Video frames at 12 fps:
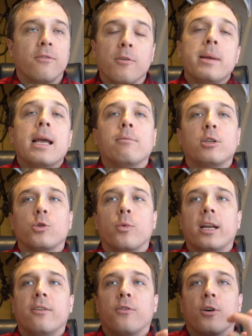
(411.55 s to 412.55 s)
For me, I was just
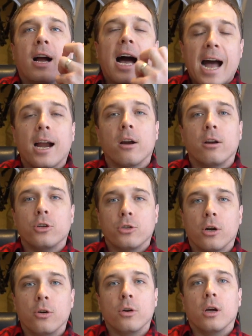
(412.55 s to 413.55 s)
ready for a higher end
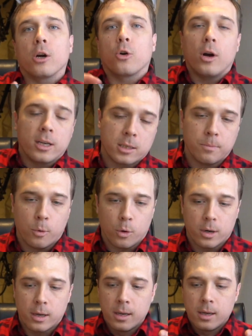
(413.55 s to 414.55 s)
drone across the
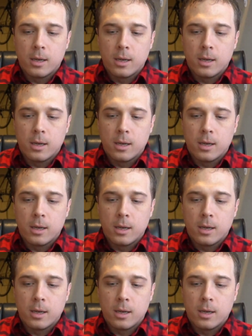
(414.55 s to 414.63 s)
board.